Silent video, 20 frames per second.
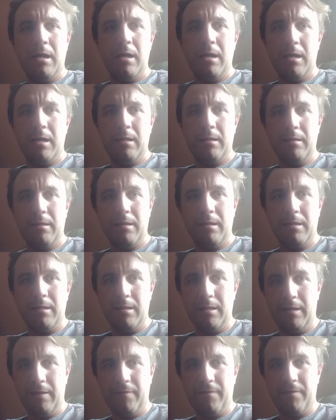And
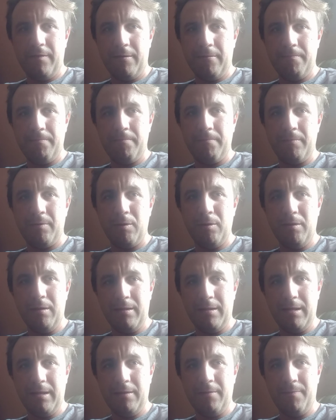Nathan, you
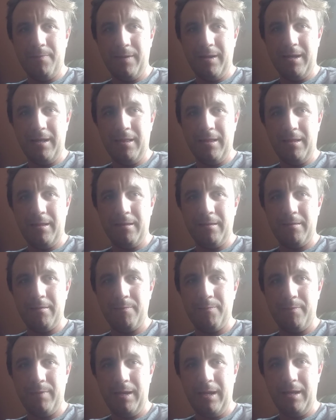did better
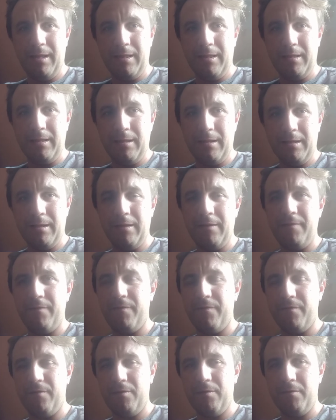than
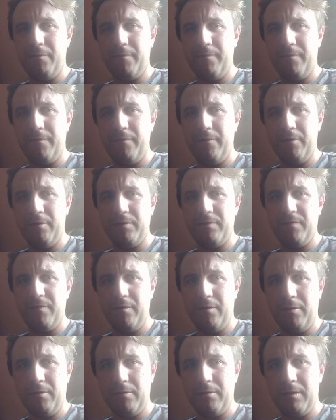I first
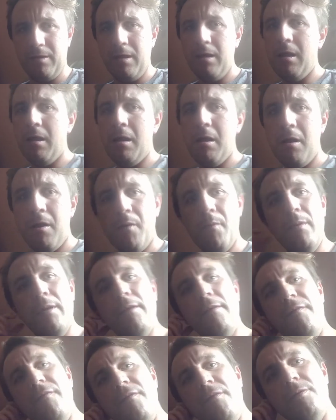thought when
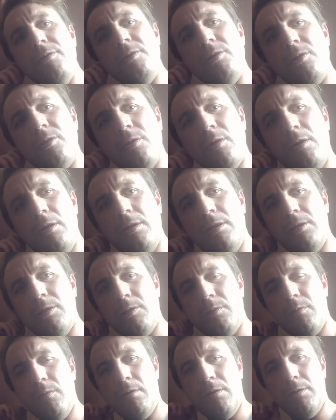you first joined the
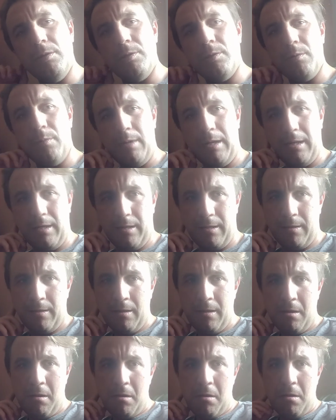Swans, when
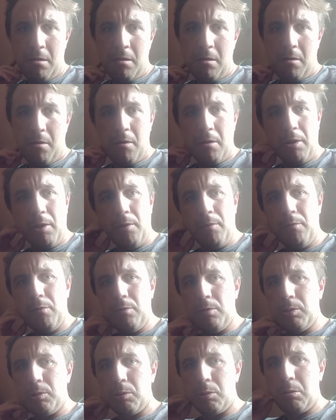he
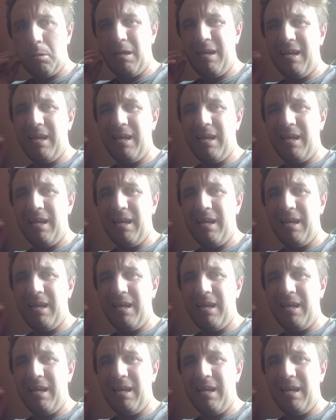was